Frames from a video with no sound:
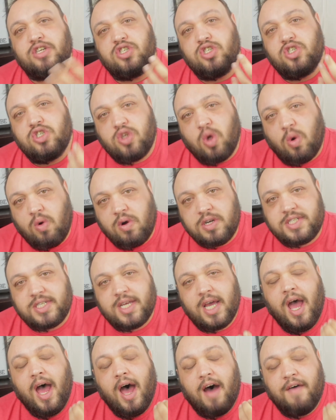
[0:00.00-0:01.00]

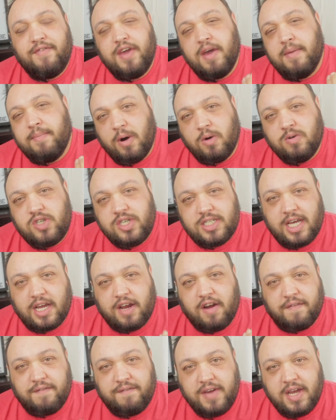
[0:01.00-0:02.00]
source of the emotions that
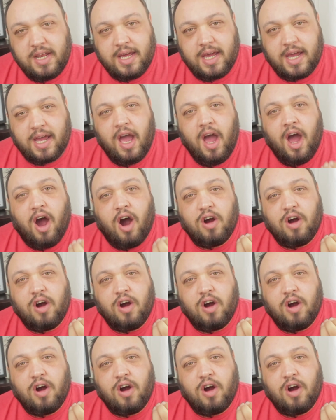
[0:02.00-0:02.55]
you're feeling